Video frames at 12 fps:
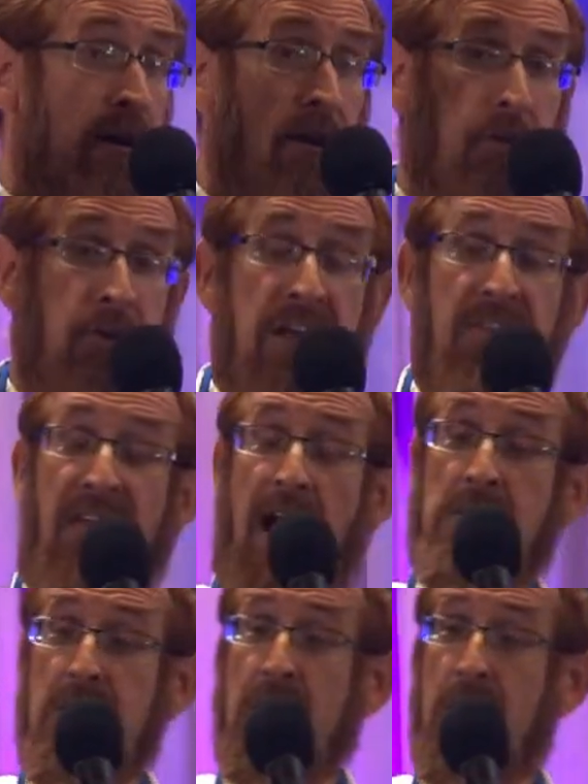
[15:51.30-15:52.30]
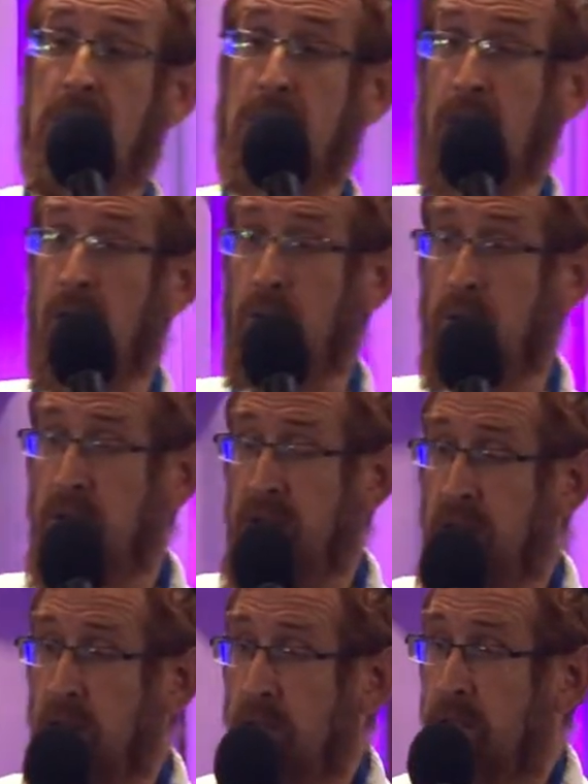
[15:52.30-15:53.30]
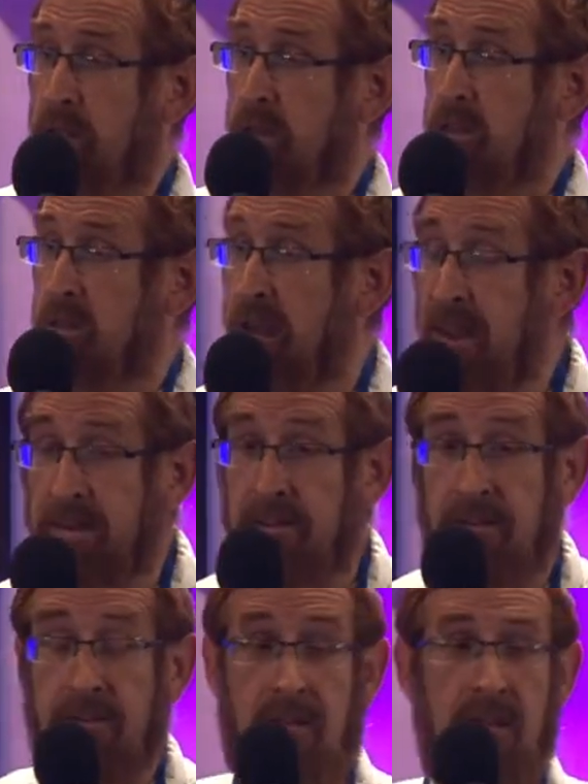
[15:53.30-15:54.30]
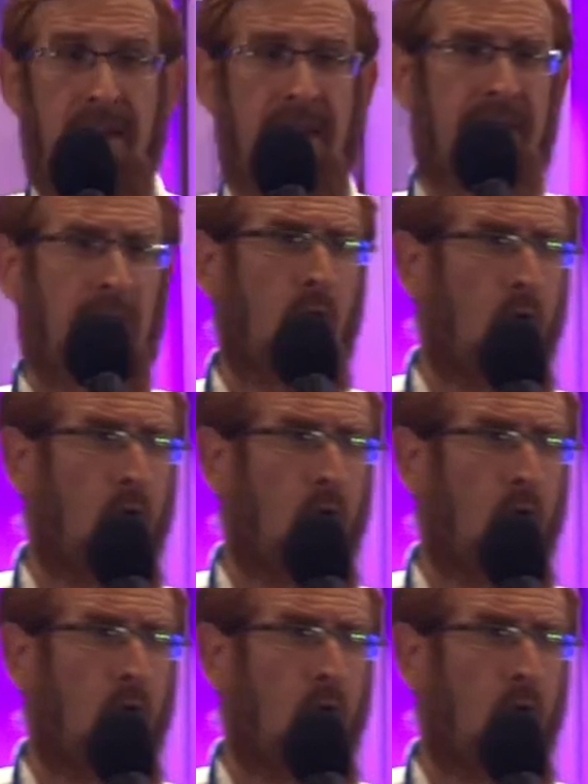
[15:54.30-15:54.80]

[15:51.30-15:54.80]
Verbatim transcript: 3,000 years ago, said that